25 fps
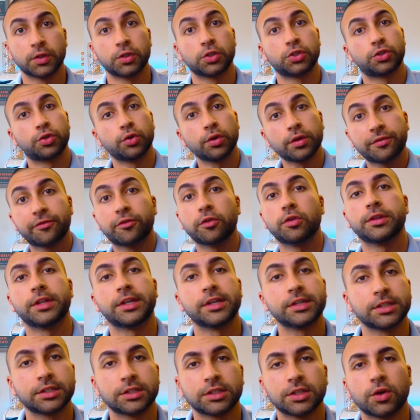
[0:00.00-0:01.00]

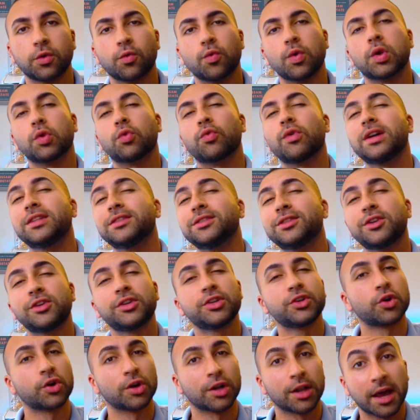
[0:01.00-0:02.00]
Truthfulness will render
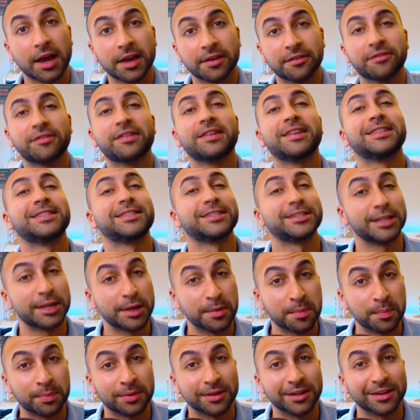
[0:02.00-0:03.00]
your life
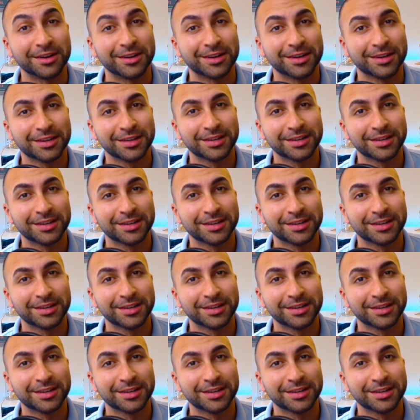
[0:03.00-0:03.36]
simpler.